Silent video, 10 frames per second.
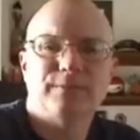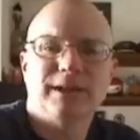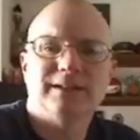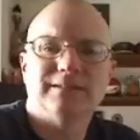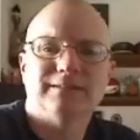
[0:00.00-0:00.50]

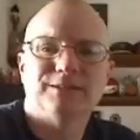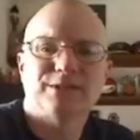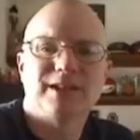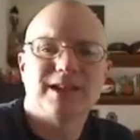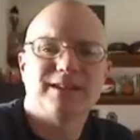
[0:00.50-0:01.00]
man. There's
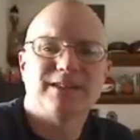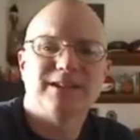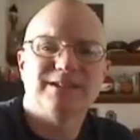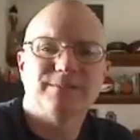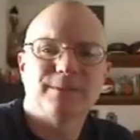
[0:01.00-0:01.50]
a lot of
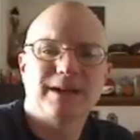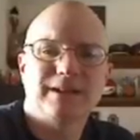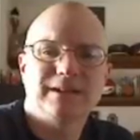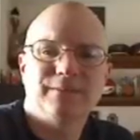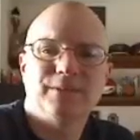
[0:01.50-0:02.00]
things
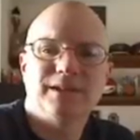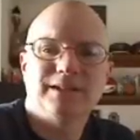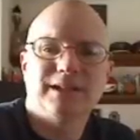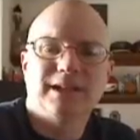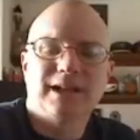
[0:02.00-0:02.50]
about him
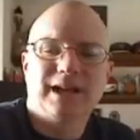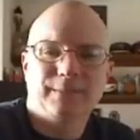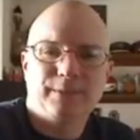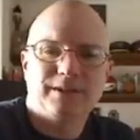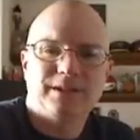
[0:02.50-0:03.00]
that I
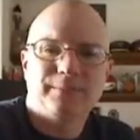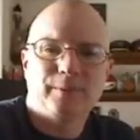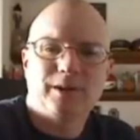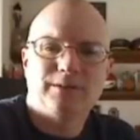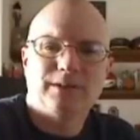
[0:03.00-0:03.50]
picked up
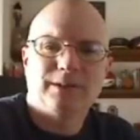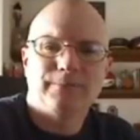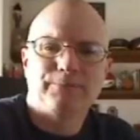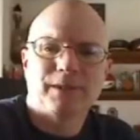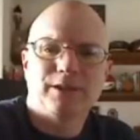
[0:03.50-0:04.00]
on.
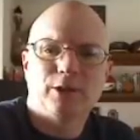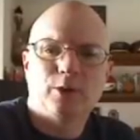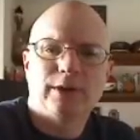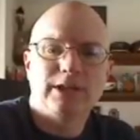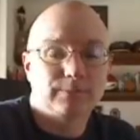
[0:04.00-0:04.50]

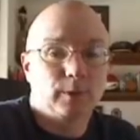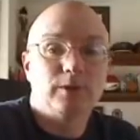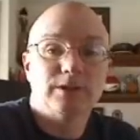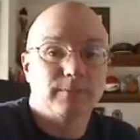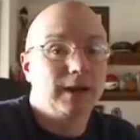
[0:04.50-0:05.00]
He
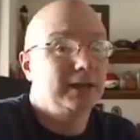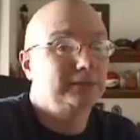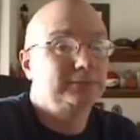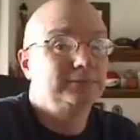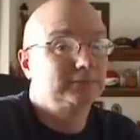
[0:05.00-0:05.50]
spoke his
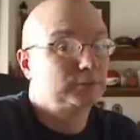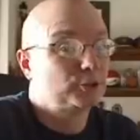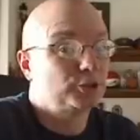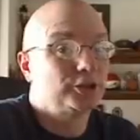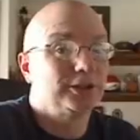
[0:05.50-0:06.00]
mind, for
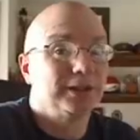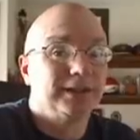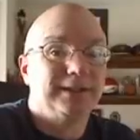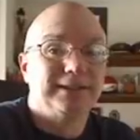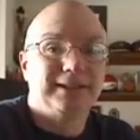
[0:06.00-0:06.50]
sure.
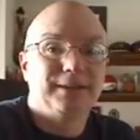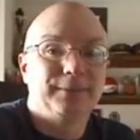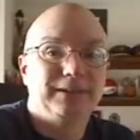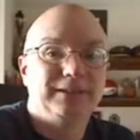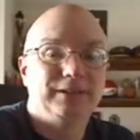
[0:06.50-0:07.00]

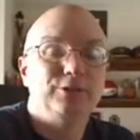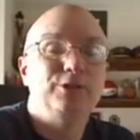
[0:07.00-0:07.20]
You